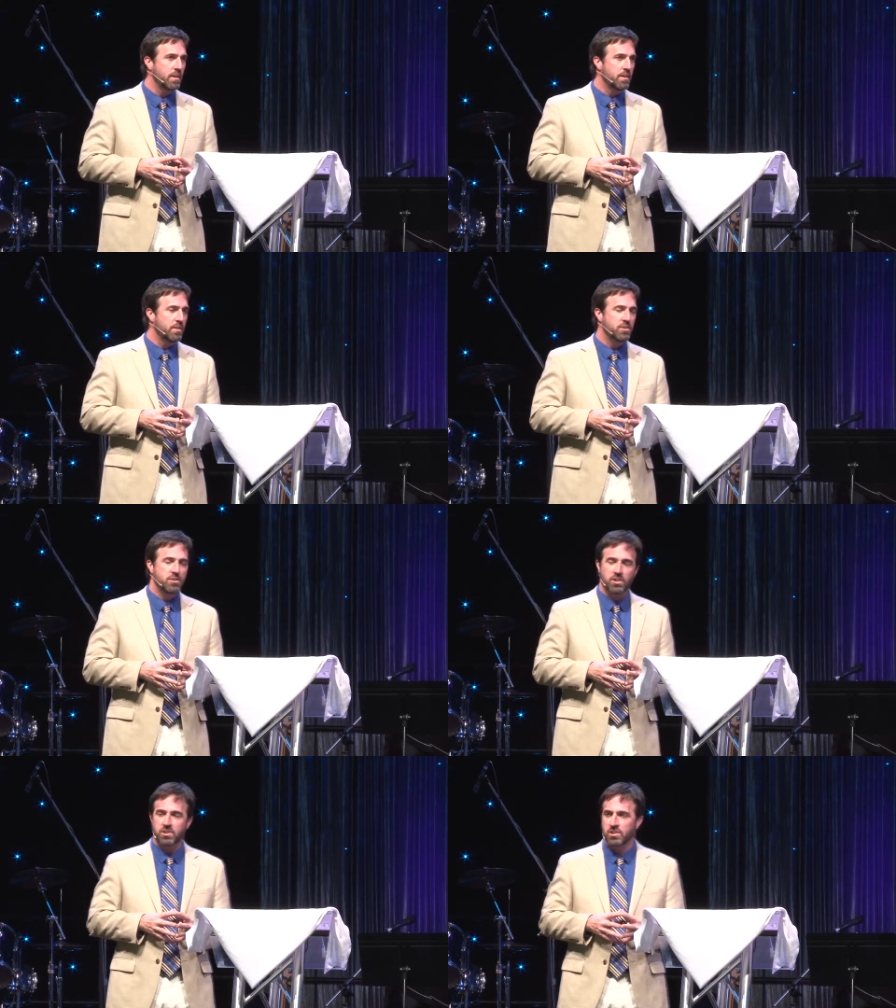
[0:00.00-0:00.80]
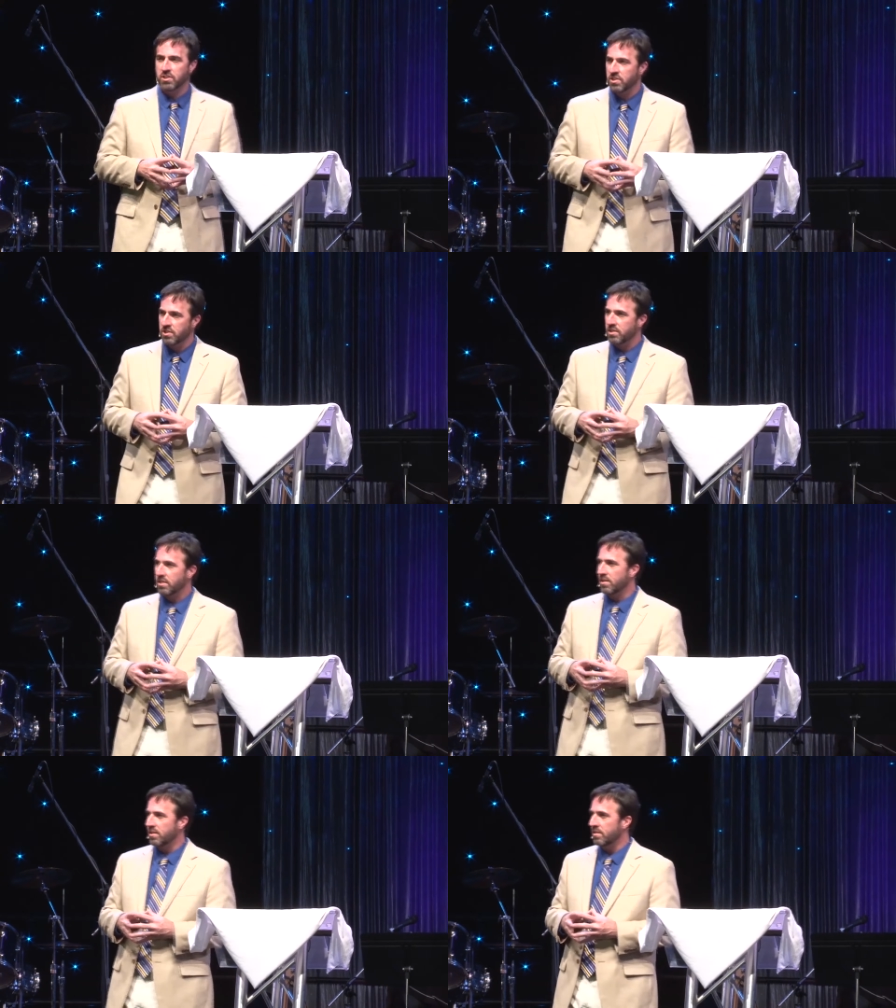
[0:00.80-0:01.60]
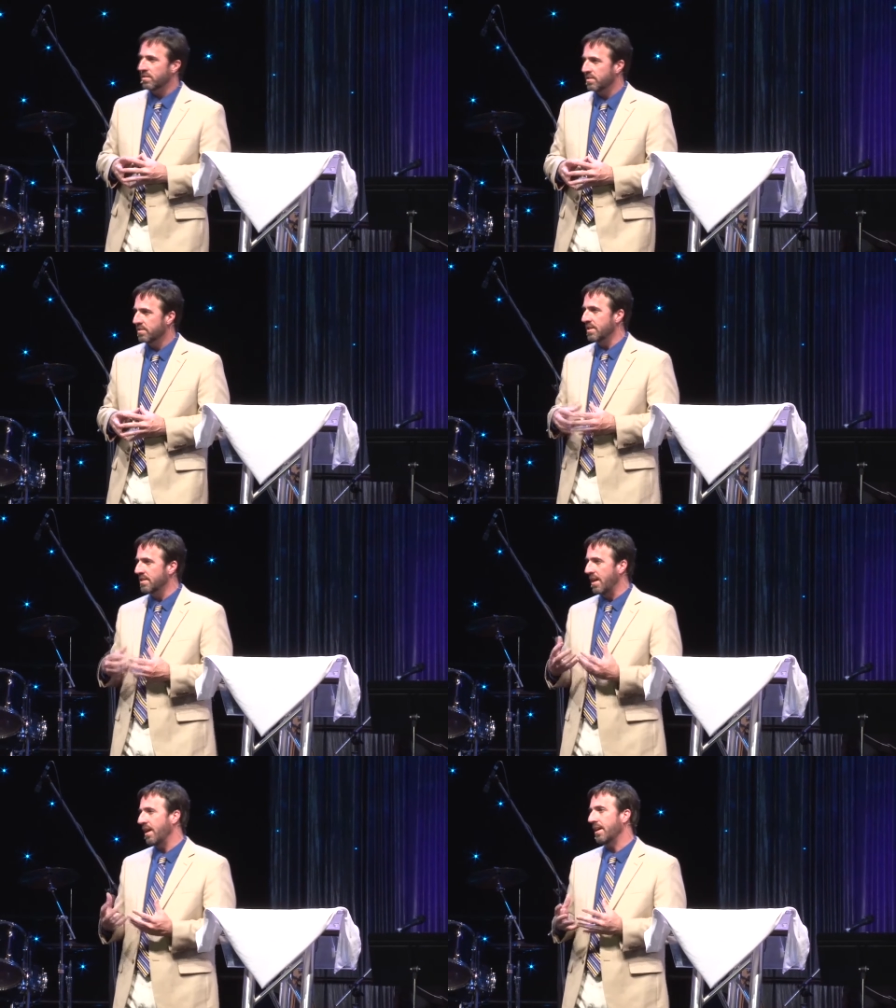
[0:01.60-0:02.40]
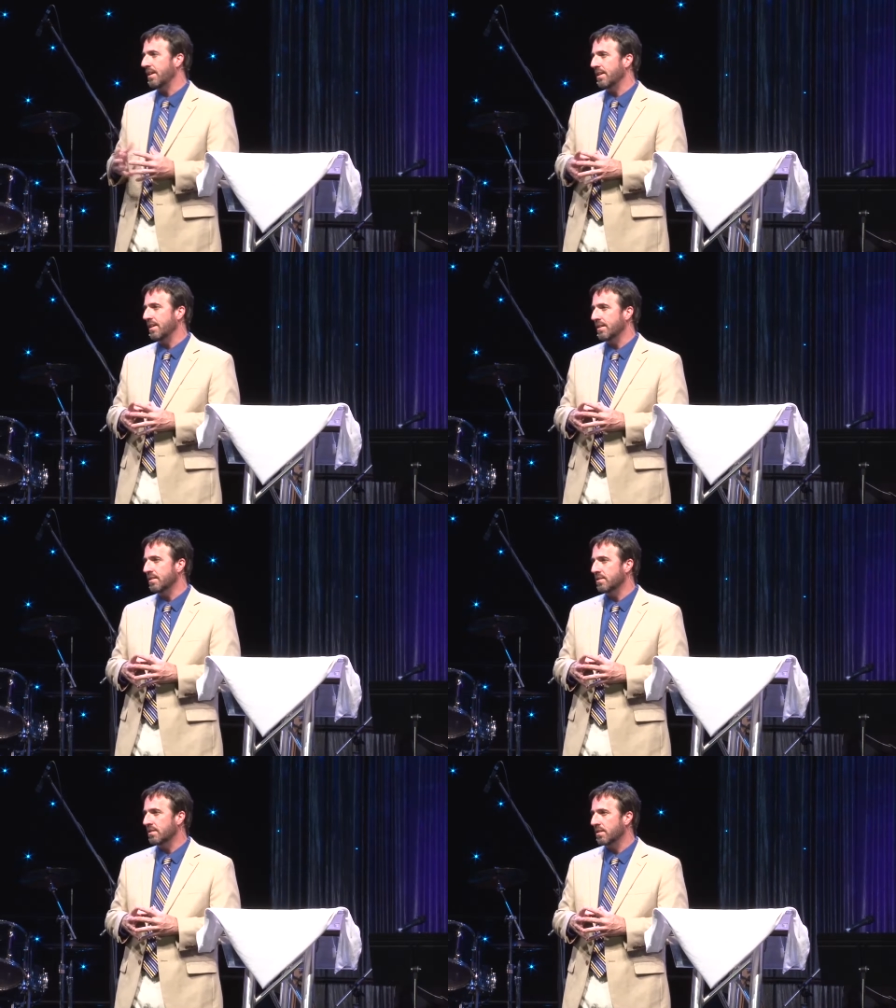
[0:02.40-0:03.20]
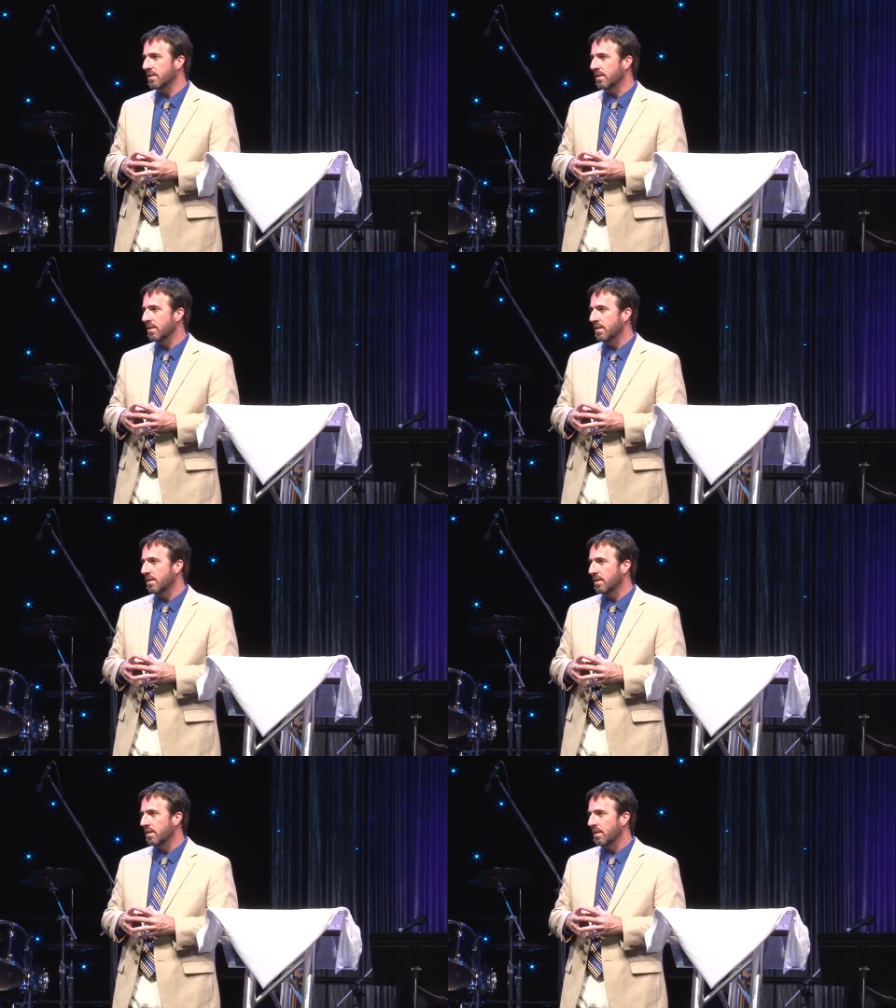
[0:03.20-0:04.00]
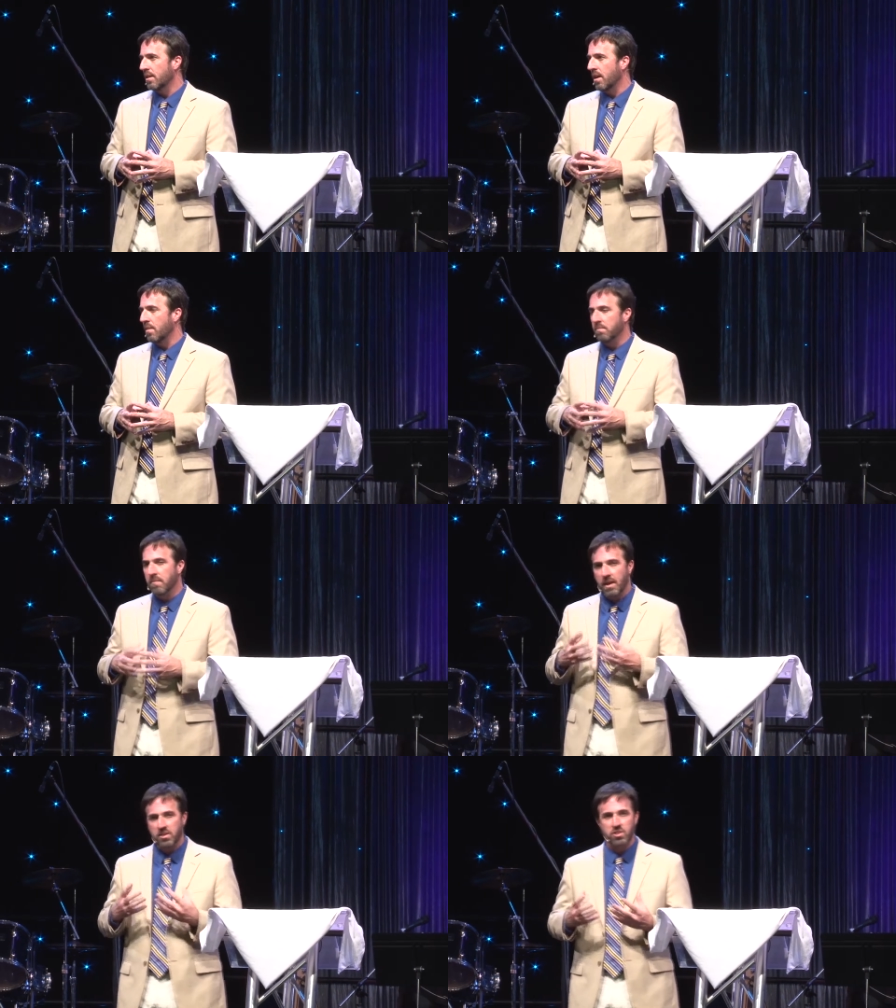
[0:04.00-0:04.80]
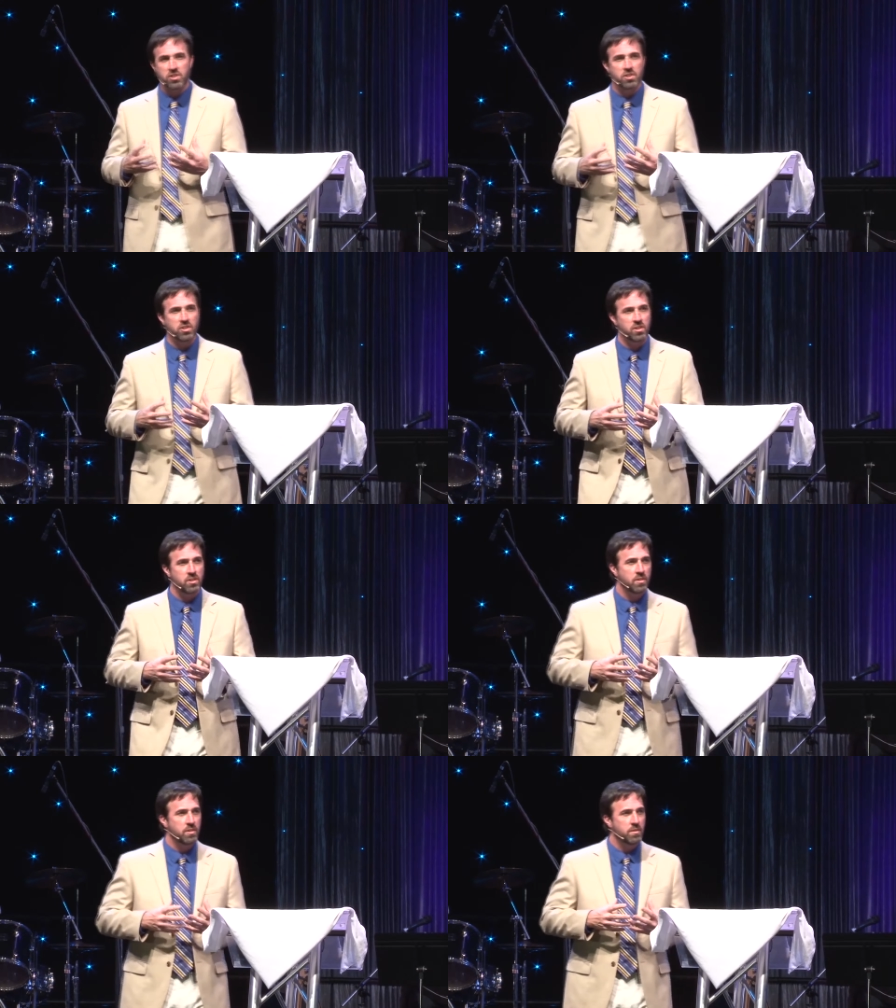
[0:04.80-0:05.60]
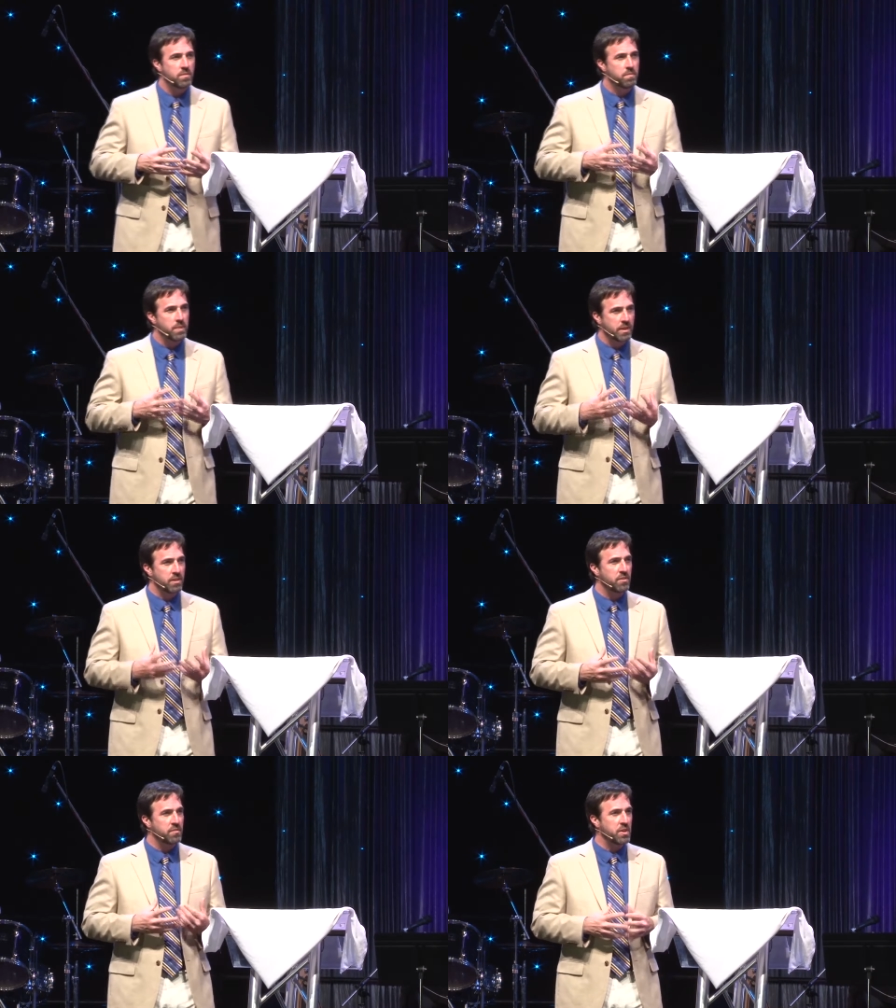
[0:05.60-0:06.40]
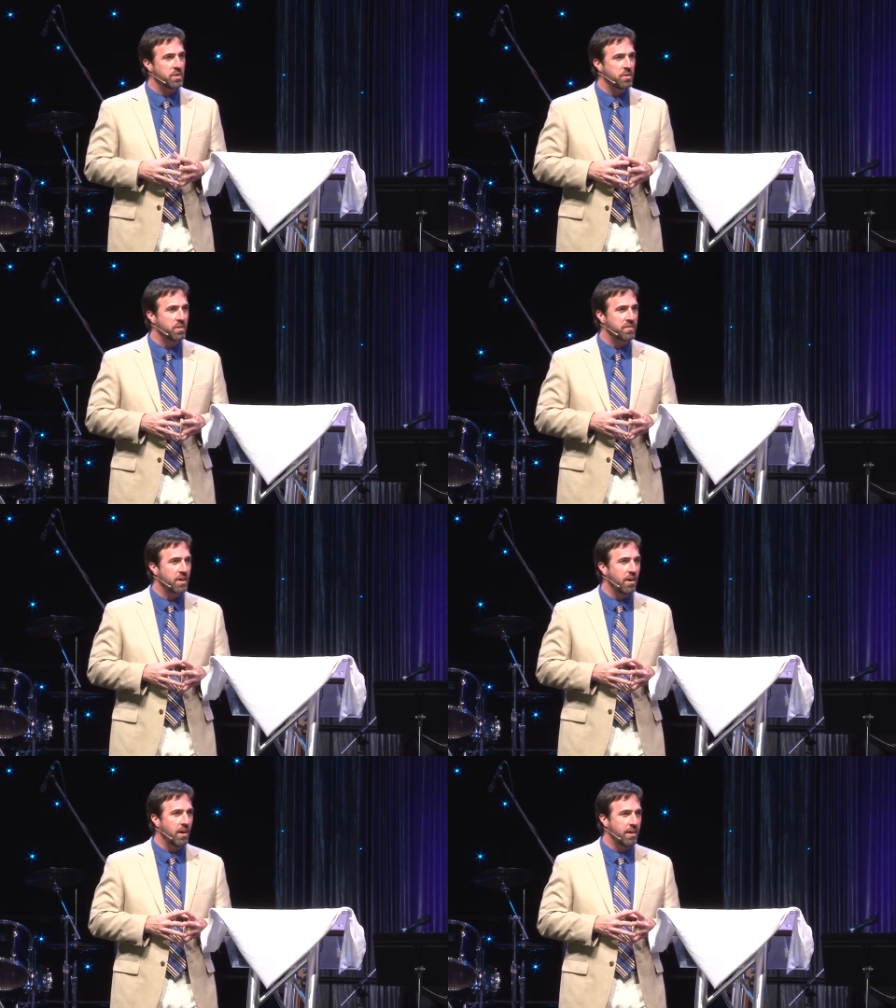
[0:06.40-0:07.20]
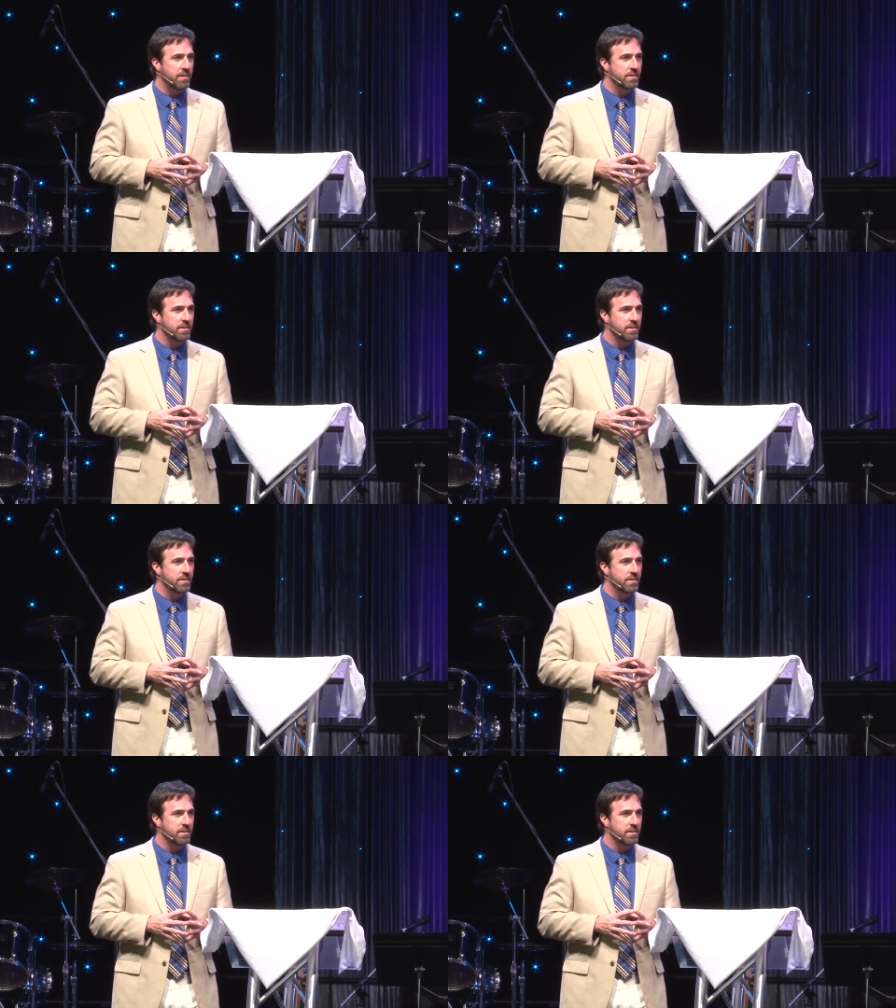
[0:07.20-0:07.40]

the church today is a much bigger view of God.